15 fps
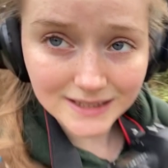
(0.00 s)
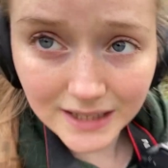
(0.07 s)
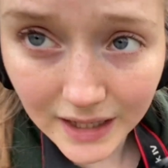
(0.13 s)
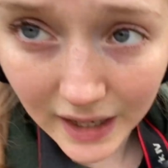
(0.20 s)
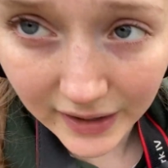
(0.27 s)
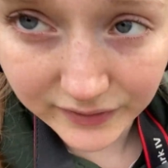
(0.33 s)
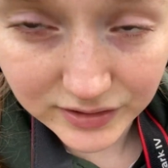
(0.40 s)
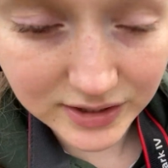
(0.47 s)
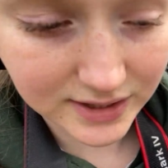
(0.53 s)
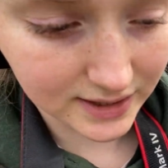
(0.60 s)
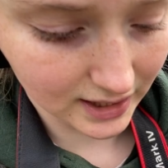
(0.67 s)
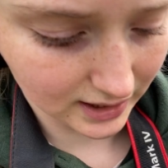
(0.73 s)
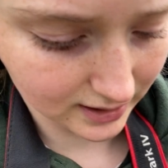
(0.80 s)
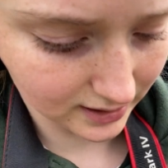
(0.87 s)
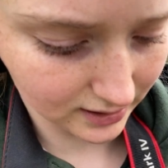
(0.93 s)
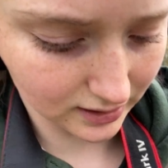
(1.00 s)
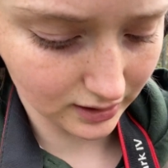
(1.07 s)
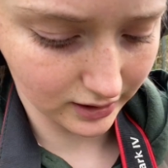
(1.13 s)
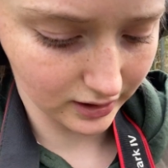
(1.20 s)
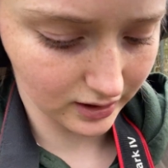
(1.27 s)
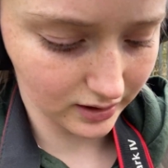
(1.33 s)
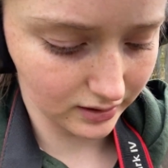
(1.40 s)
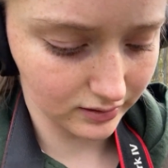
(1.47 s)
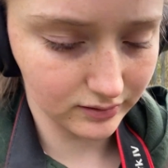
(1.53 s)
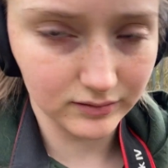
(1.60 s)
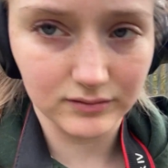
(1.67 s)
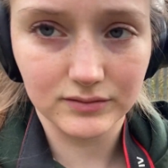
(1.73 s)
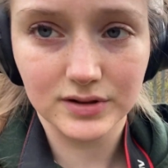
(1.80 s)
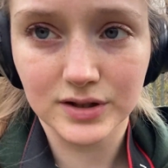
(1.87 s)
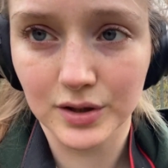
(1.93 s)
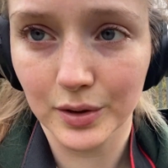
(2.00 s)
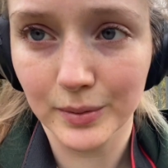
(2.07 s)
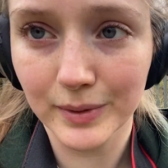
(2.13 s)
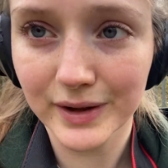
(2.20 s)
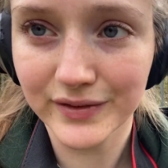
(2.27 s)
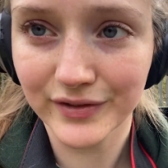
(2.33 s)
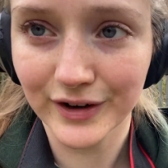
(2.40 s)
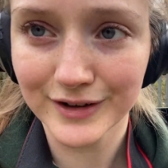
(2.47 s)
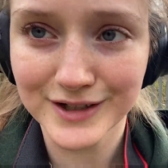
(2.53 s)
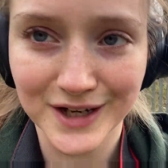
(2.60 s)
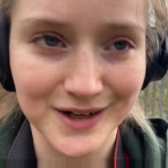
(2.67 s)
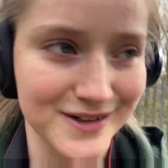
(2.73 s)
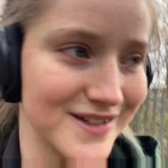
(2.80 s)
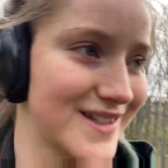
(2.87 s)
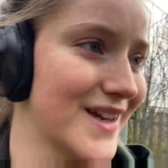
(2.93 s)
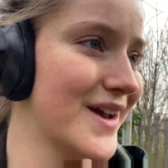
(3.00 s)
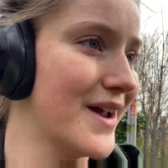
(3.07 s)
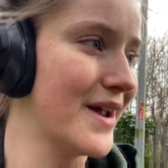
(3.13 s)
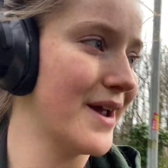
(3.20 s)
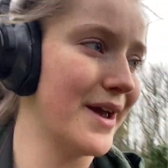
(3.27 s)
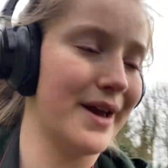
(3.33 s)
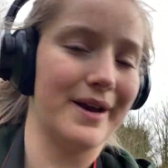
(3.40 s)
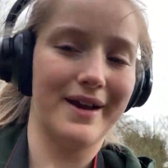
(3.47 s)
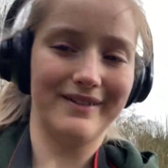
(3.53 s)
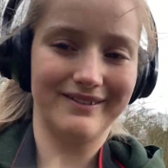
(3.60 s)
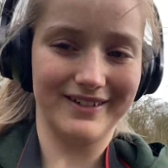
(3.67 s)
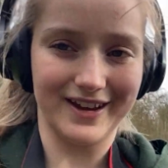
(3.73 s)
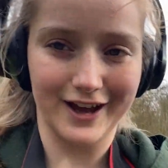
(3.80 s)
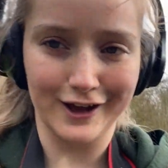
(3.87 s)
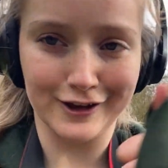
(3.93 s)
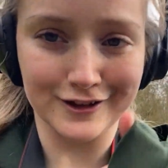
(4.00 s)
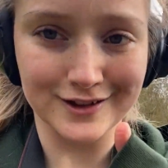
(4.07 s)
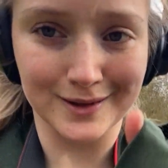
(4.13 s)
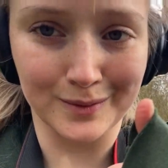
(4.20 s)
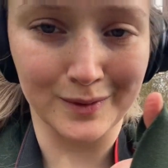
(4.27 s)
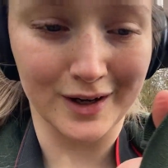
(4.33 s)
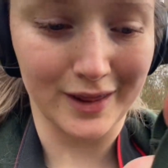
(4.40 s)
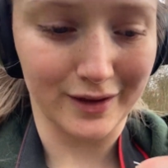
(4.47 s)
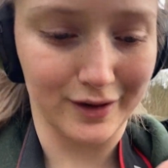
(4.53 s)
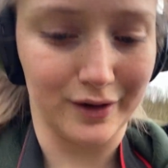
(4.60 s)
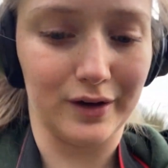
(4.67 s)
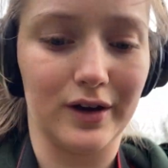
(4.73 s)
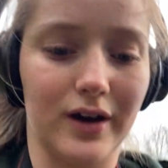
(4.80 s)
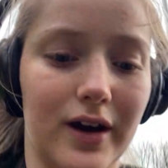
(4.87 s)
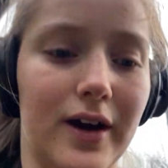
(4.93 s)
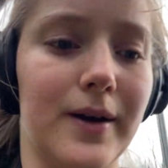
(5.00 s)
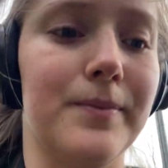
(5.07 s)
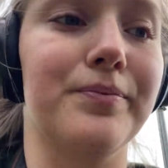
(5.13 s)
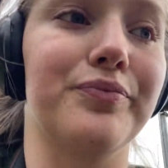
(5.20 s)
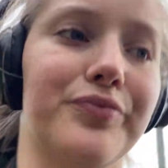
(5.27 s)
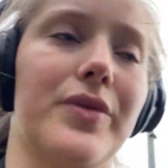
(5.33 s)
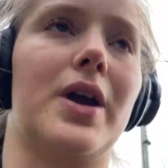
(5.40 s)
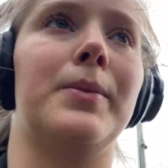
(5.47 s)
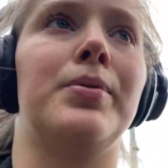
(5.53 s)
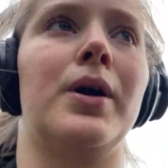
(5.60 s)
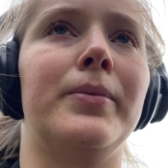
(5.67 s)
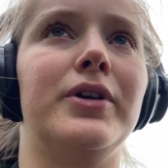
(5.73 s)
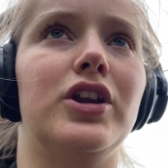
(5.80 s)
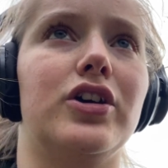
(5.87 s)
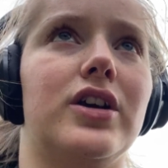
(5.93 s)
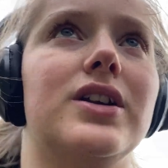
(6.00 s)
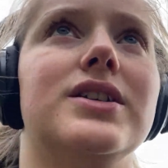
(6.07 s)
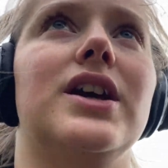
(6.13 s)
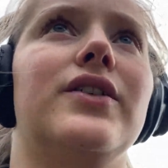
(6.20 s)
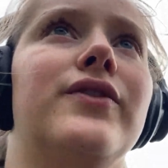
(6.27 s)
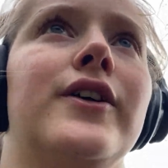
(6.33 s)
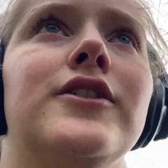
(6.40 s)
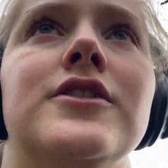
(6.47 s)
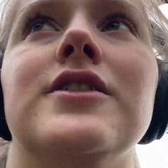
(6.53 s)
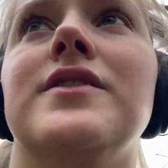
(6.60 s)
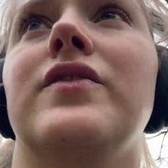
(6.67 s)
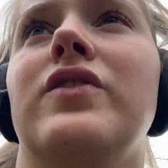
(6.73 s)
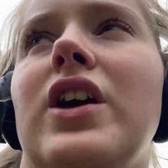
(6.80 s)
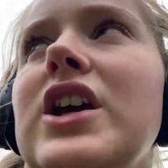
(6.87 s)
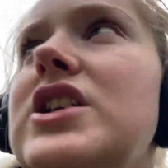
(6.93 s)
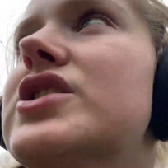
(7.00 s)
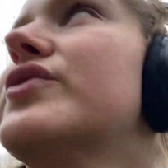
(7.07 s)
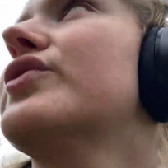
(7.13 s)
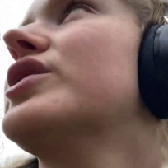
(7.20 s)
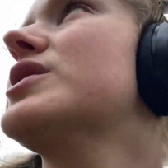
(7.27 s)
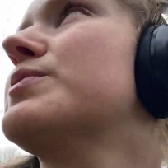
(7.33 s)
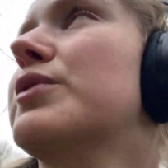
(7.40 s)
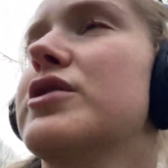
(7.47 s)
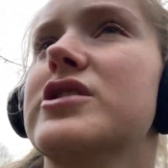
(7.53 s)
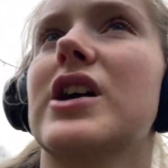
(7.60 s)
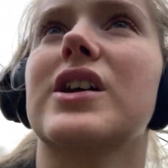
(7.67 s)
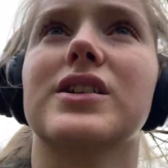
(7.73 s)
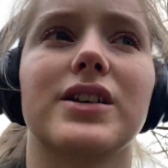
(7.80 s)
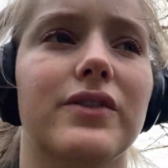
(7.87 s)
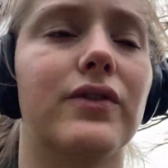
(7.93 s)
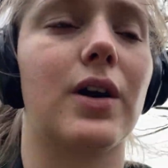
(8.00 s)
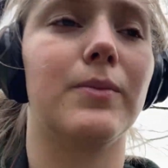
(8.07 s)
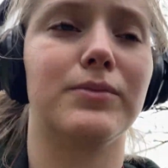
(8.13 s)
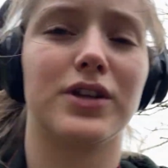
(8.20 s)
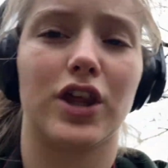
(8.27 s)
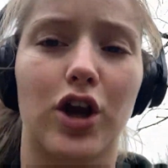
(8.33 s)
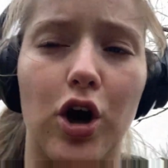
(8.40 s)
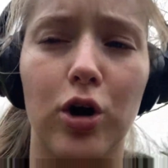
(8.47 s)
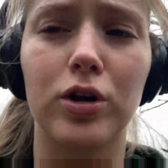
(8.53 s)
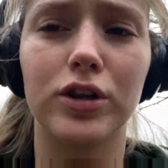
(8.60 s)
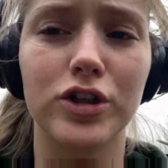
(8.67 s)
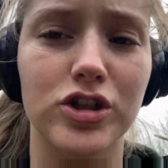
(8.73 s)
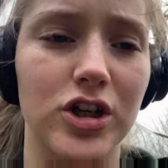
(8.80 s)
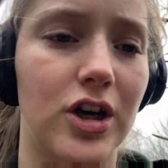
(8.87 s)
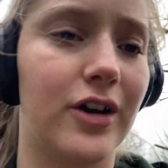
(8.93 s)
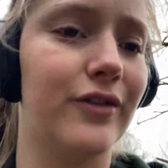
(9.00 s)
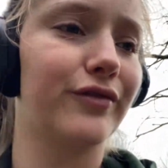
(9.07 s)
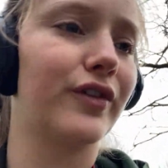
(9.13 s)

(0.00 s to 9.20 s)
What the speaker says: I've just taken like so many photos. We're getting somewhere though. I'm probably not going to take photos of nature for this project, I've come to the conclusion of.